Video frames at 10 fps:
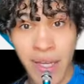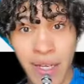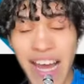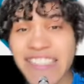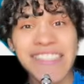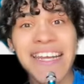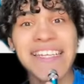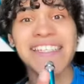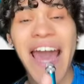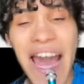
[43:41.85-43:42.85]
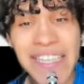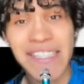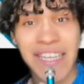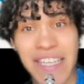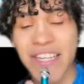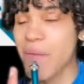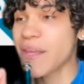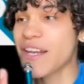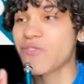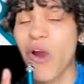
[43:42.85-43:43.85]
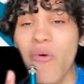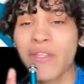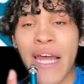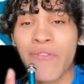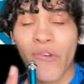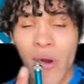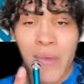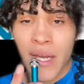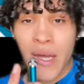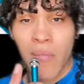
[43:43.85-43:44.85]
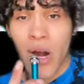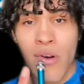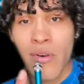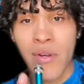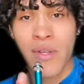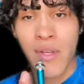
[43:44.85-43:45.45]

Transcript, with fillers: That shit is nasty. Something is wrong with their formula, bro.